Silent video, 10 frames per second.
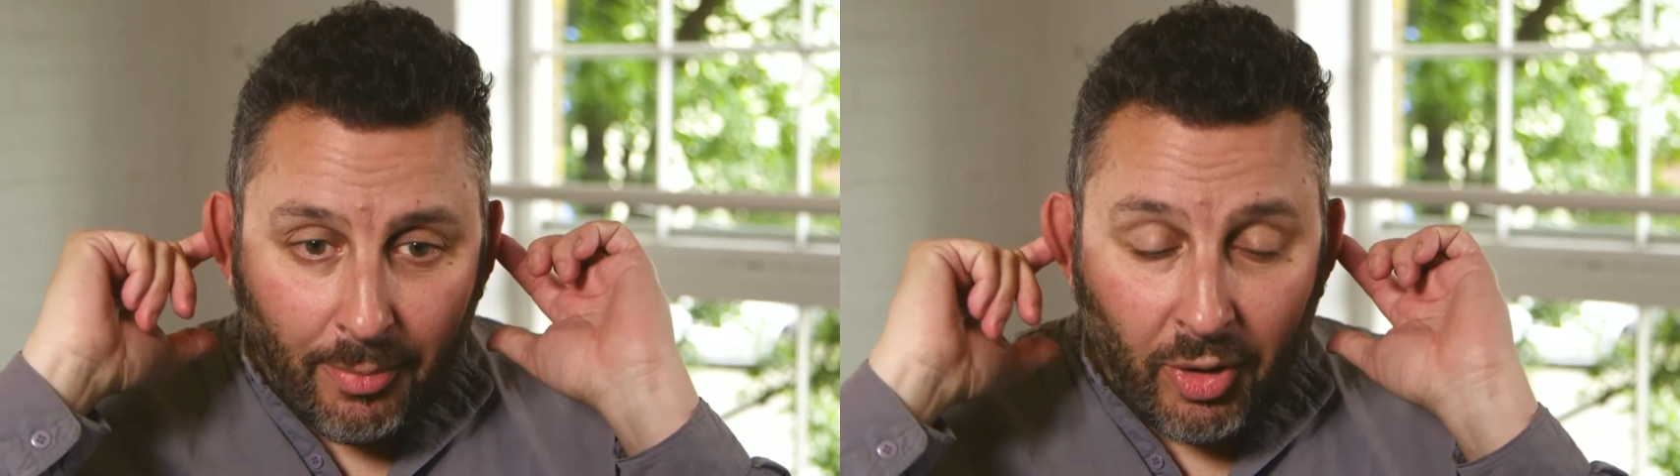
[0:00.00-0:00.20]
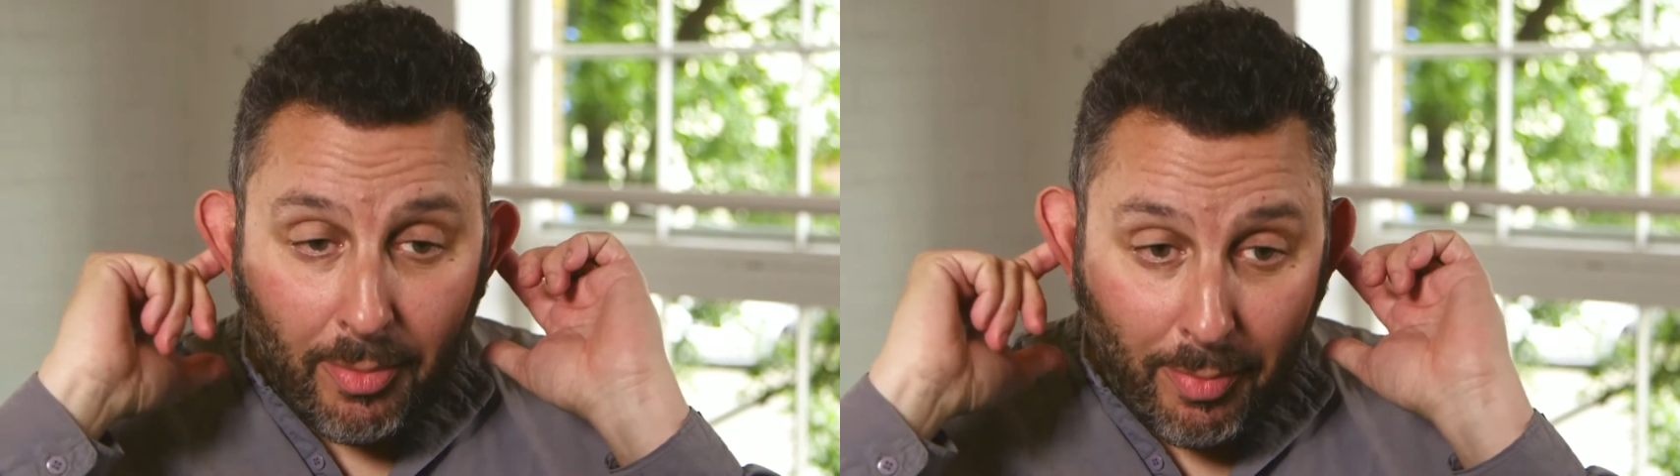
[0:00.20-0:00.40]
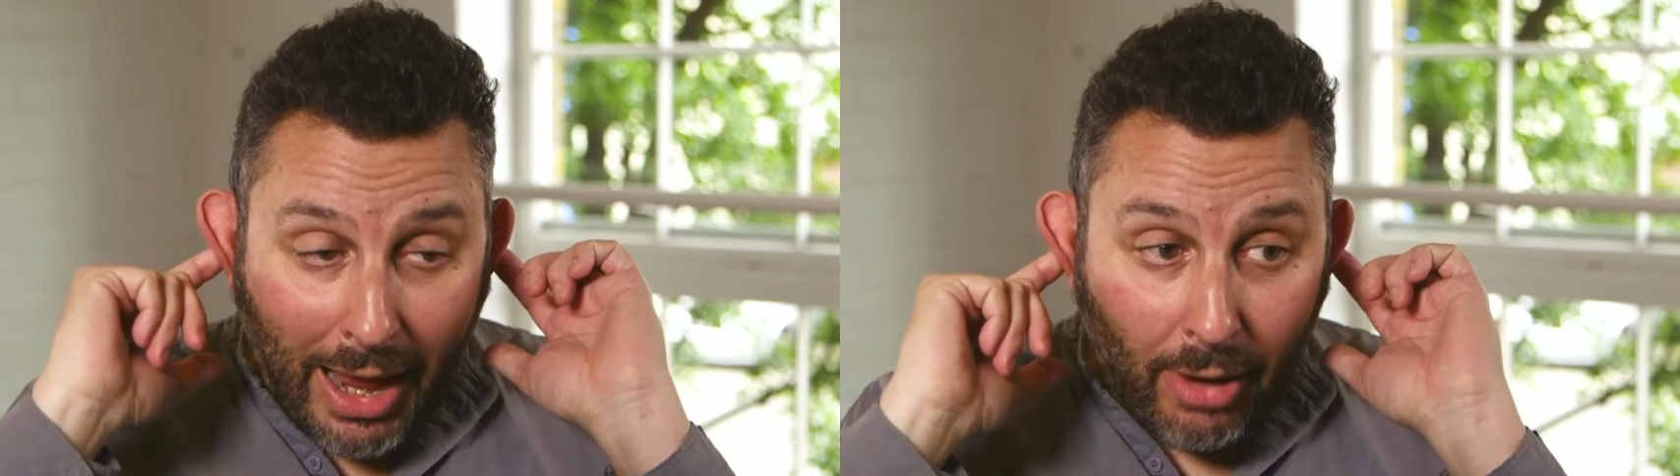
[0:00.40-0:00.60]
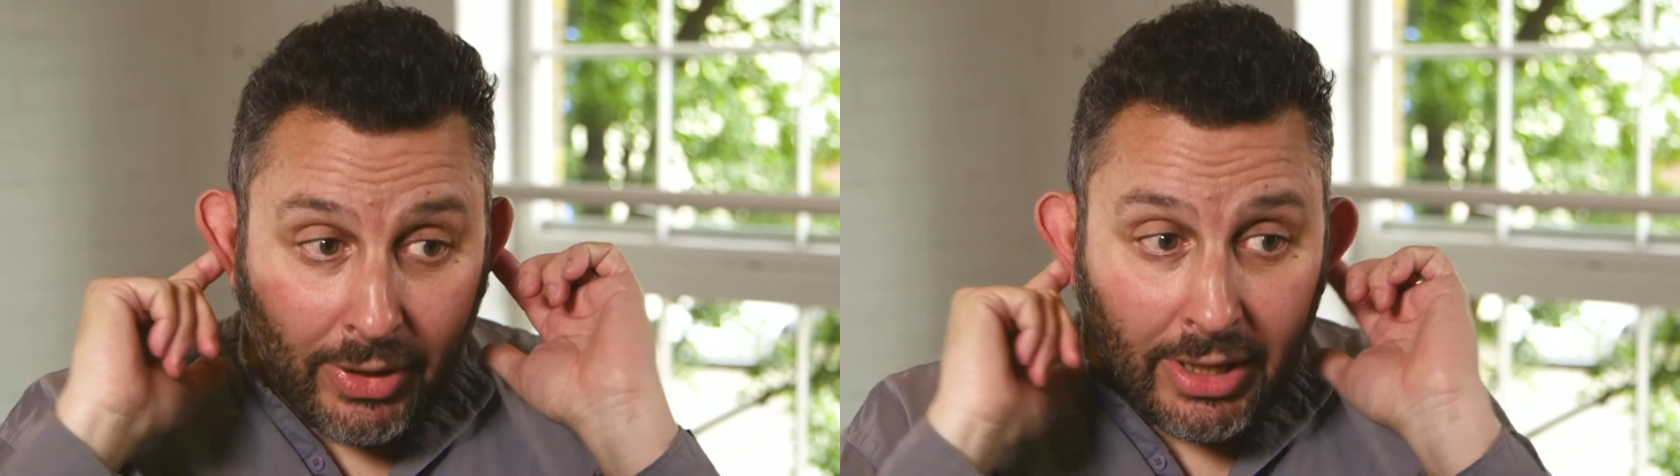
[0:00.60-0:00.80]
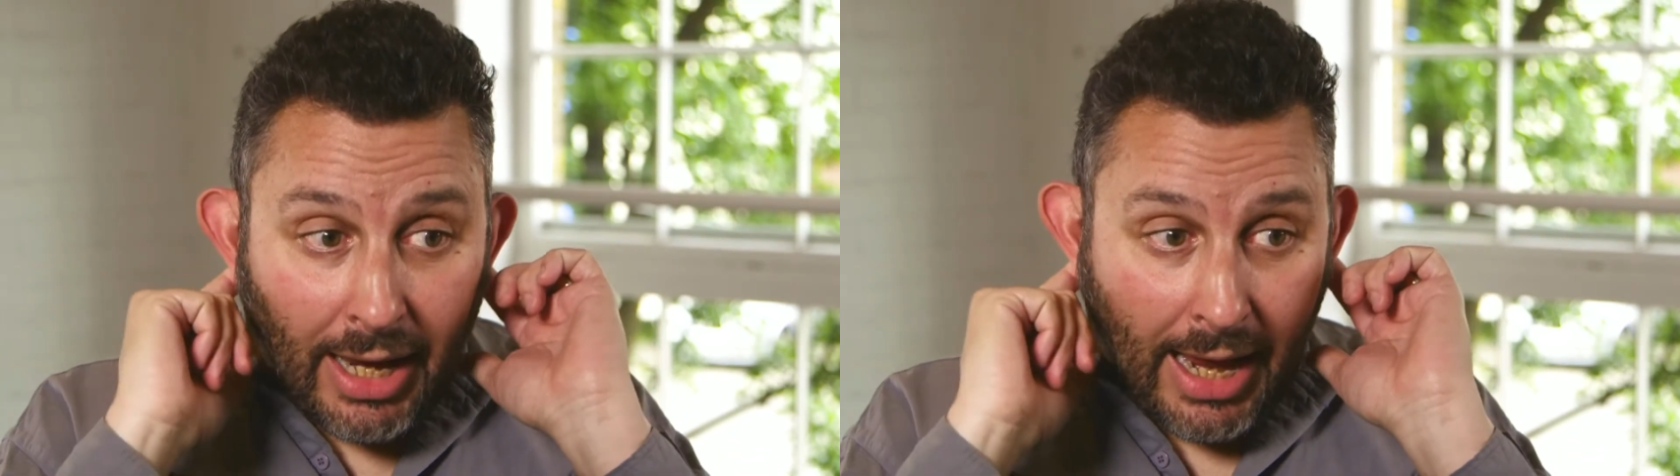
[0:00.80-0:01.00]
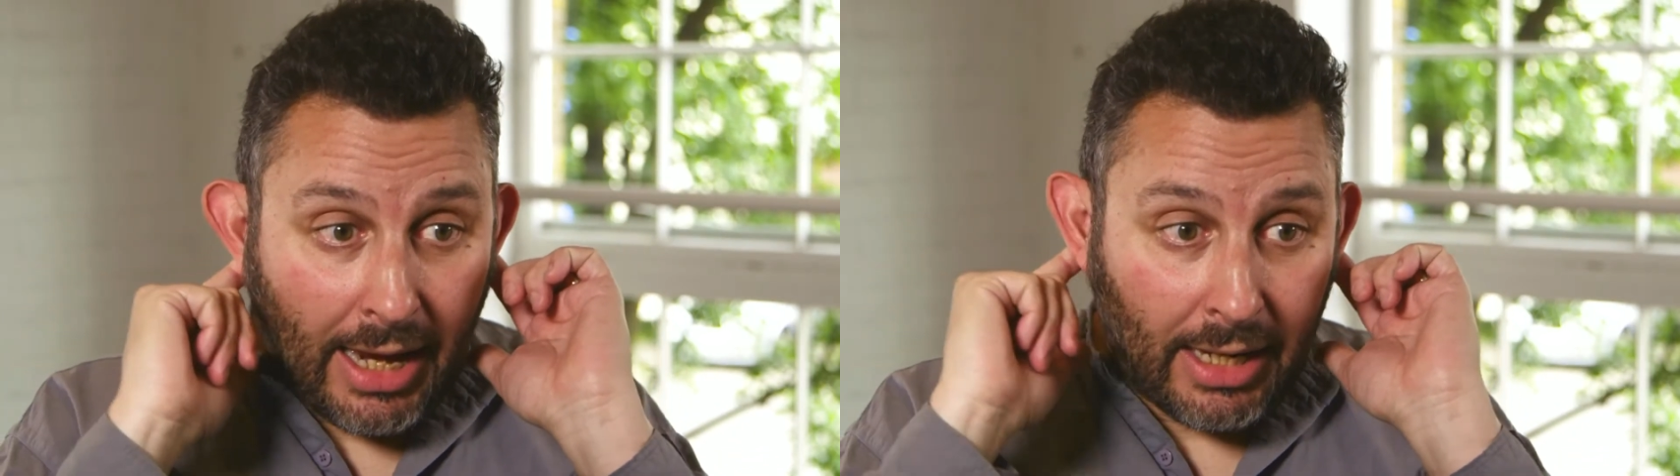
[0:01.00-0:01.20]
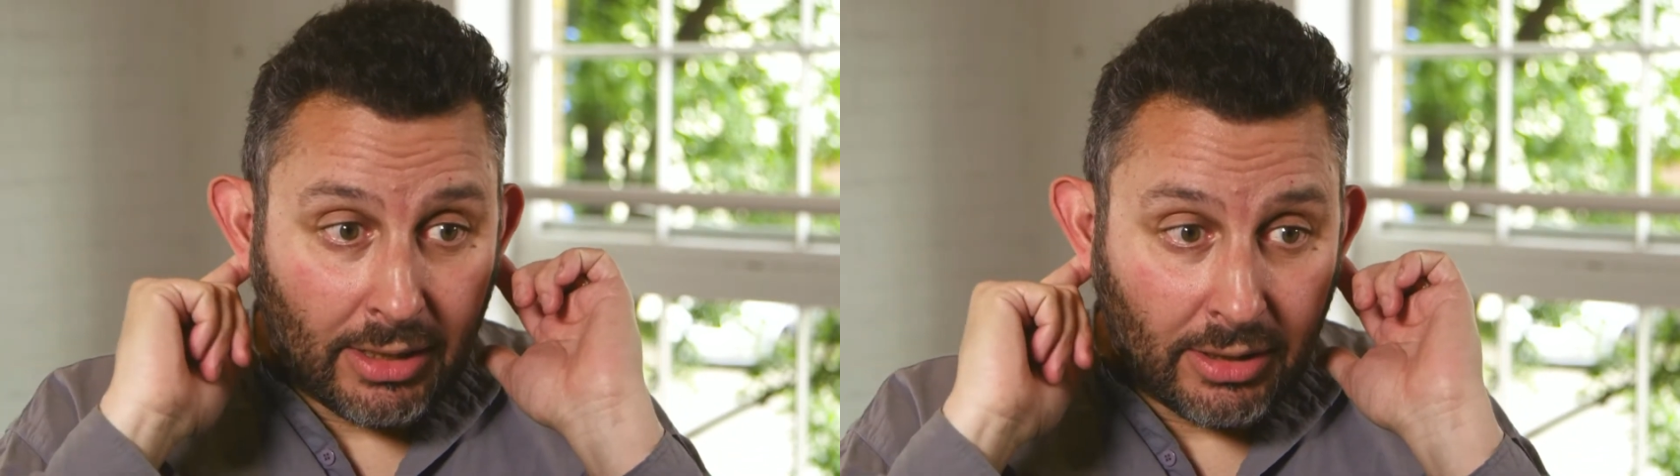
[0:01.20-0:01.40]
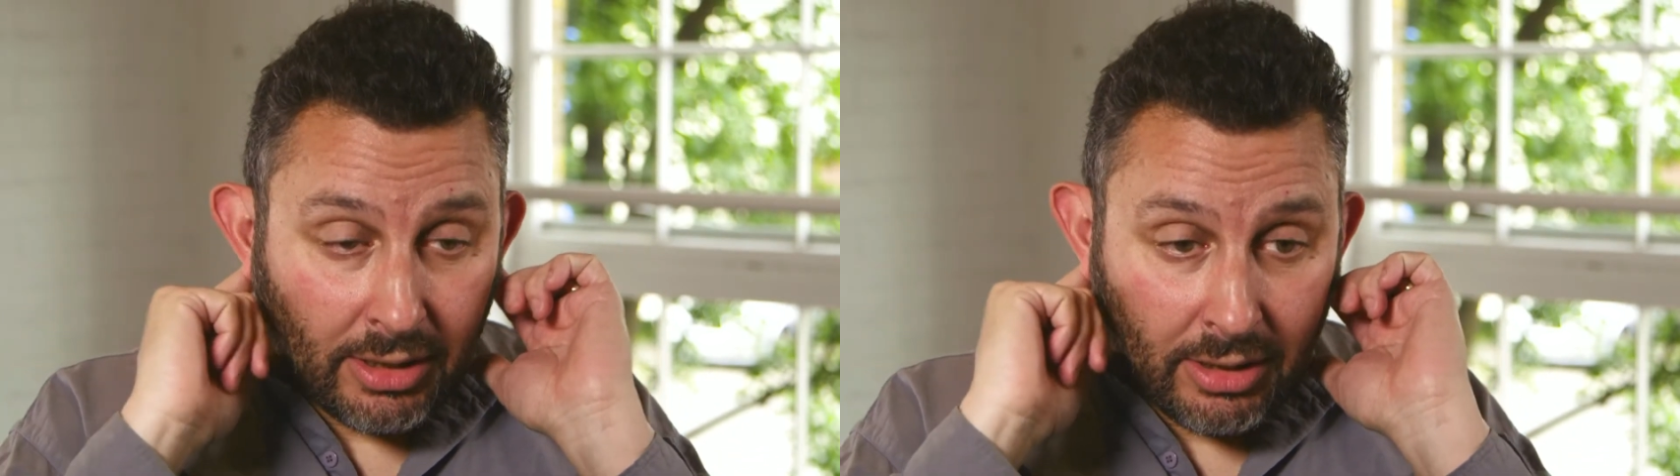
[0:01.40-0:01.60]
by Bowie
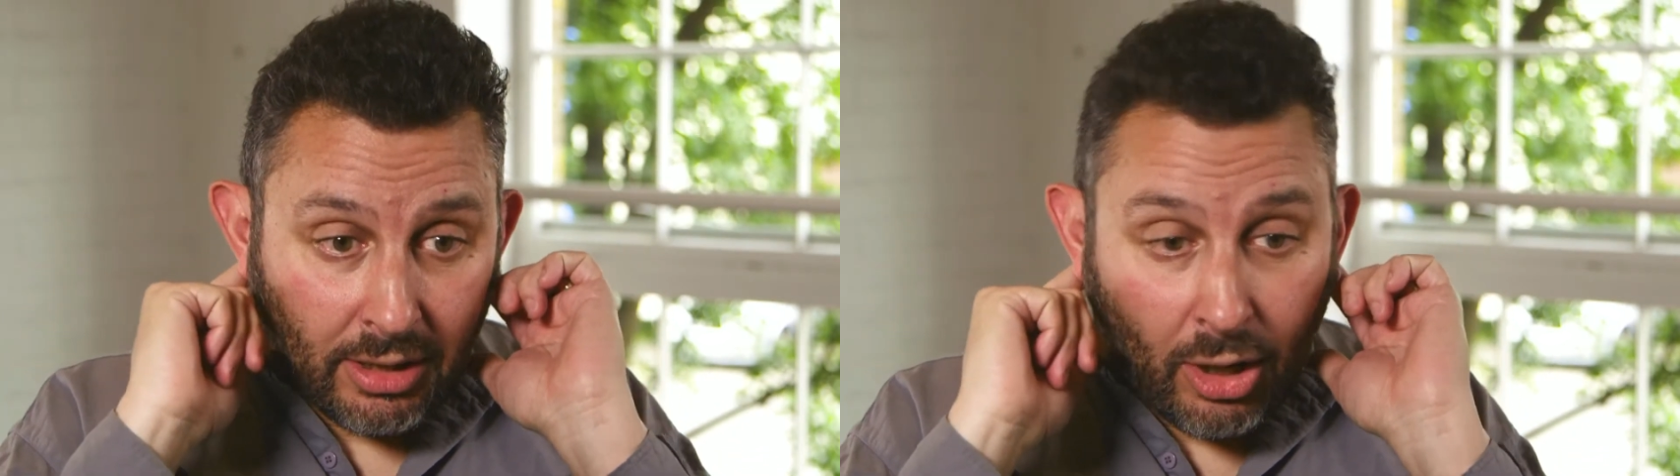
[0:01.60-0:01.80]
and uh,